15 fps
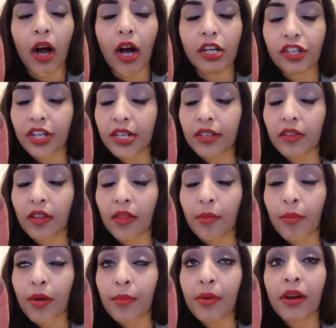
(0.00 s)
eyeshadows at the
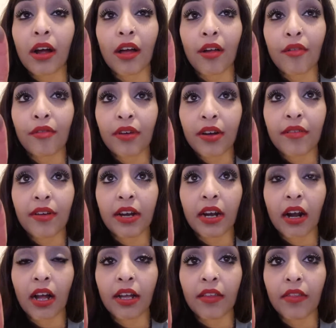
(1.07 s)
moment. I really
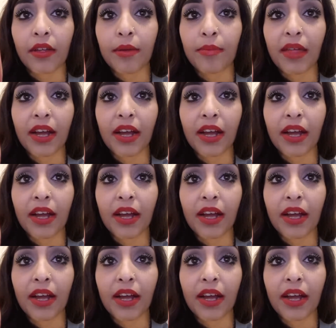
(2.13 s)
like them.